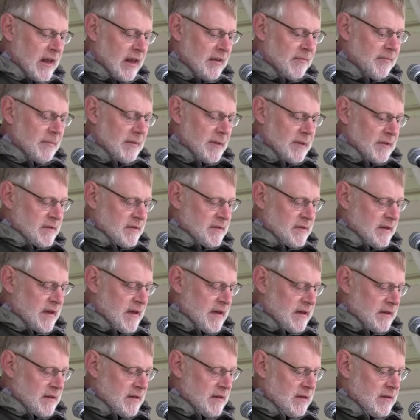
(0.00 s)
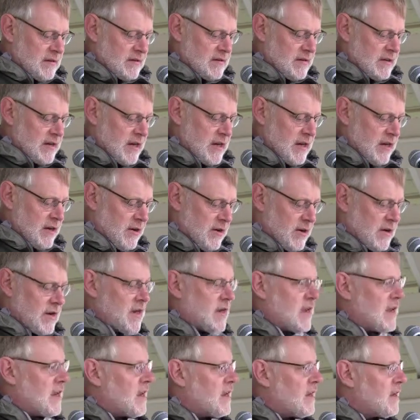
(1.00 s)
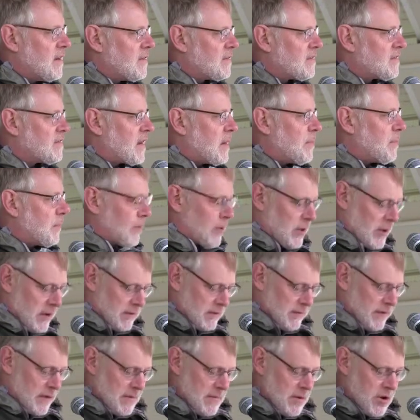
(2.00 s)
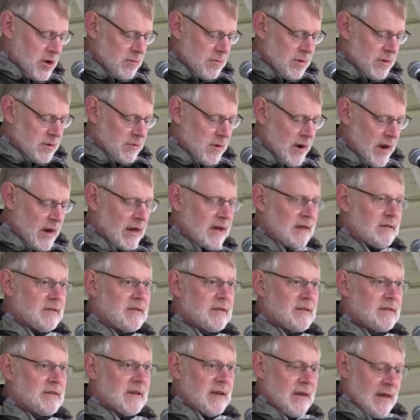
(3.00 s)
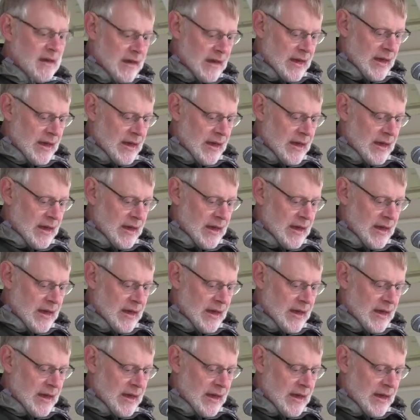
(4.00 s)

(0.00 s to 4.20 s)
governments see it, security is separate from human rights